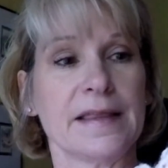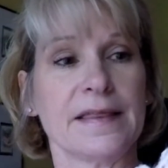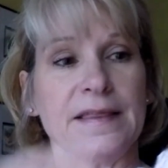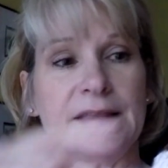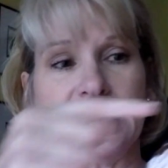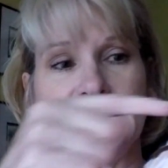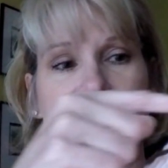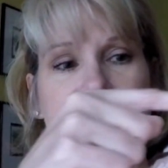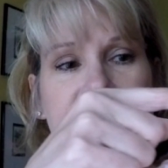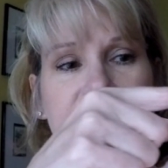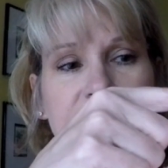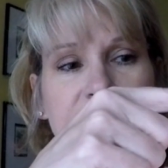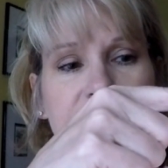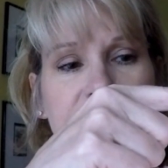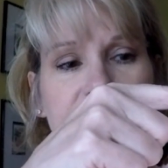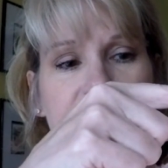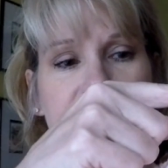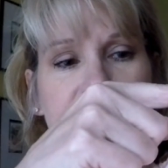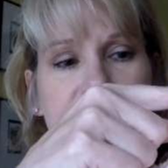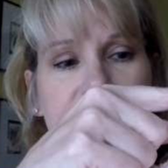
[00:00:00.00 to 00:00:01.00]
This
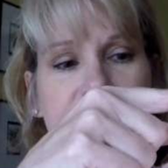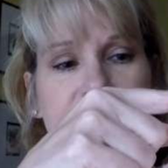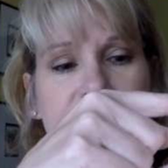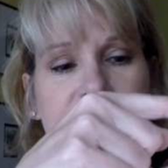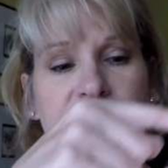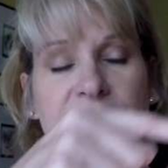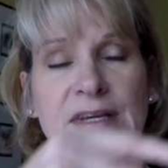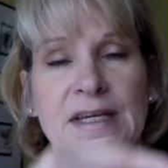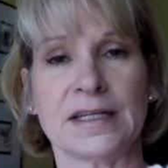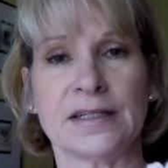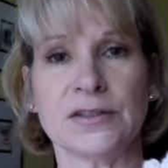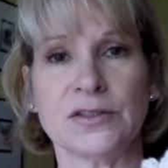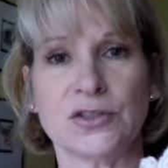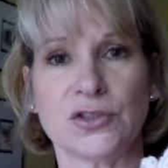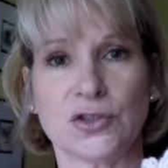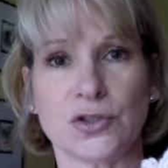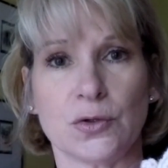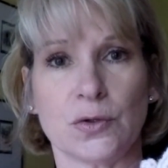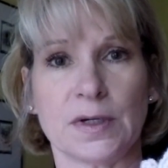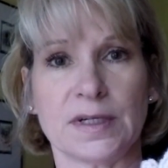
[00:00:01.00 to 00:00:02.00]
is Vanna's
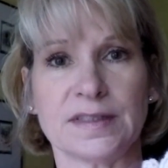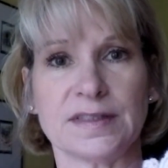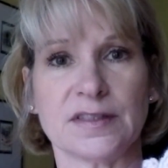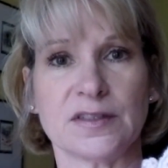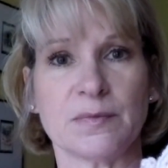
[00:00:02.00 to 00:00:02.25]
Choice.